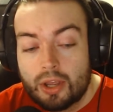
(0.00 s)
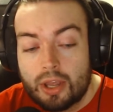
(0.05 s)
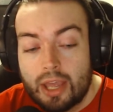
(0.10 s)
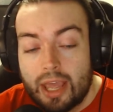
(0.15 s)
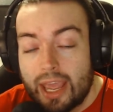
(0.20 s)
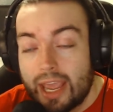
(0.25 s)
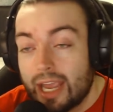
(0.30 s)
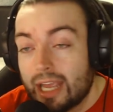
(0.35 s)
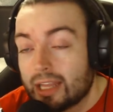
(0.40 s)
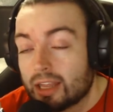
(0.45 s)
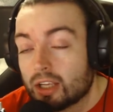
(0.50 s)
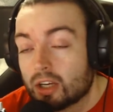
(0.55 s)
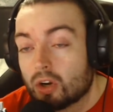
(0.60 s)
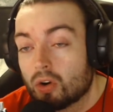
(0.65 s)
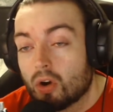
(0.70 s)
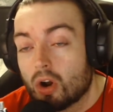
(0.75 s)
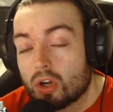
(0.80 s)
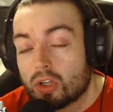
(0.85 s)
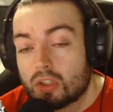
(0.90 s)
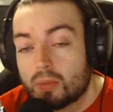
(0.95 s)
Hitting the
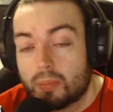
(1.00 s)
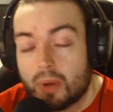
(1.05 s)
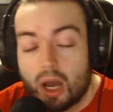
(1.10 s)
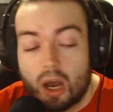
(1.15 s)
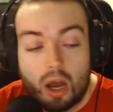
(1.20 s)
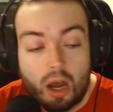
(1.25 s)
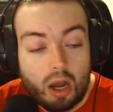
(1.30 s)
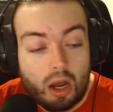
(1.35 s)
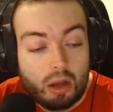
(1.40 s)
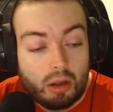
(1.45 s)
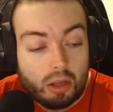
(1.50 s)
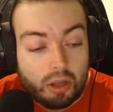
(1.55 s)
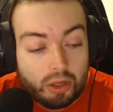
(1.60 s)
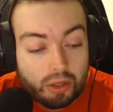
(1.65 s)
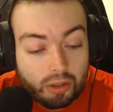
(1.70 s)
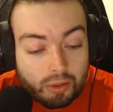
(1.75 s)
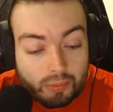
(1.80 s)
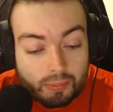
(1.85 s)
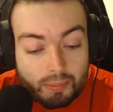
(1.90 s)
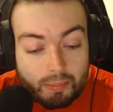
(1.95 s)
crossbar.
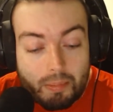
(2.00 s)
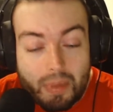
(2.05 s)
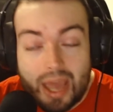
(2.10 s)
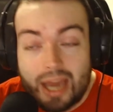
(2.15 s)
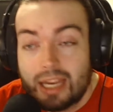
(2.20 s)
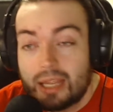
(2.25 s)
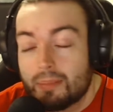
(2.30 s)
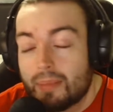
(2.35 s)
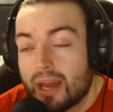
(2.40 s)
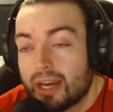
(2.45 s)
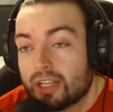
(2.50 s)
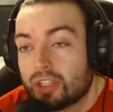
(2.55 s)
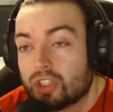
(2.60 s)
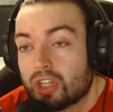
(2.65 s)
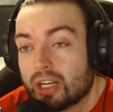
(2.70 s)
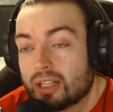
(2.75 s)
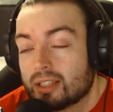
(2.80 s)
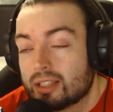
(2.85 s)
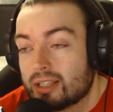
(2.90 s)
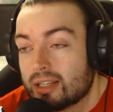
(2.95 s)
Many, many
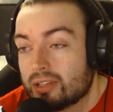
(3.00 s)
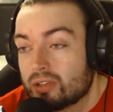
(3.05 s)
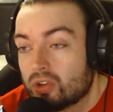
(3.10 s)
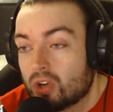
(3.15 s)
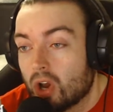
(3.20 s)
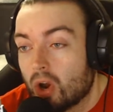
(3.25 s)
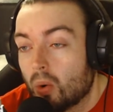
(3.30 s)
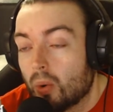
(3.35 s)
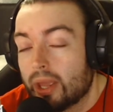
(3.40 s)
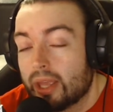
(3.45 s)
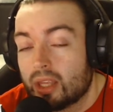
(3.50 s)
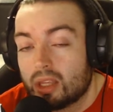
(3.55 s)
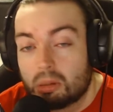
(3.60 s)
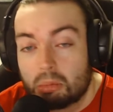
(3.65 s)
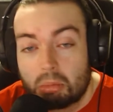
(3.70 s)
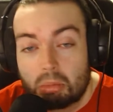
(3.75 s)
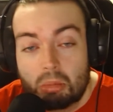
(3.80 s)
chances going.